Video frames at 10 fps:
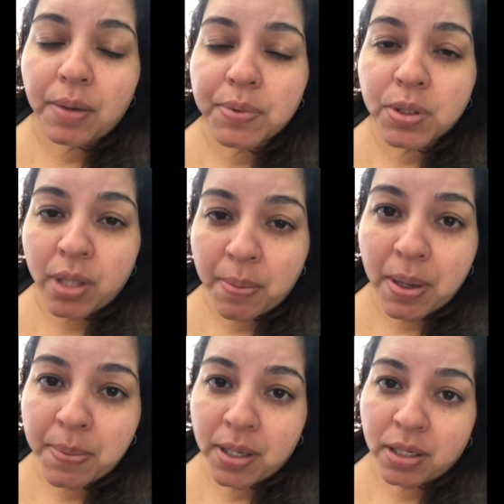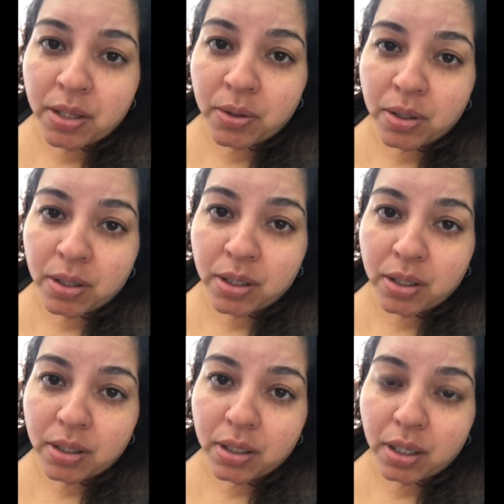So that may be another
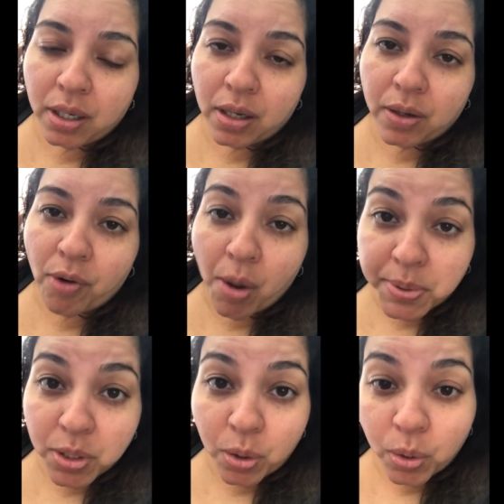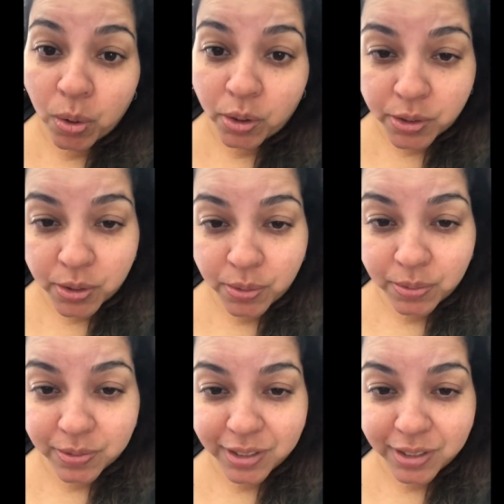obstacle also.